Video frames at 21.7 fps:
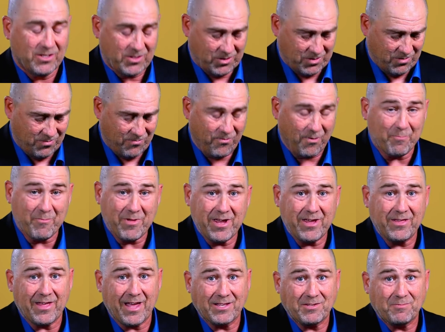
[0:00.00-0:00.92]
So for
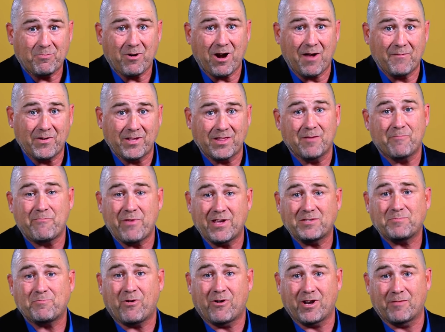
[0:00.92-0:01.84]
me, that's probably the
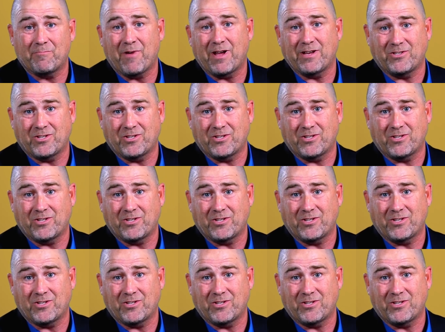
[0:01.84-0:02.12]
best part of my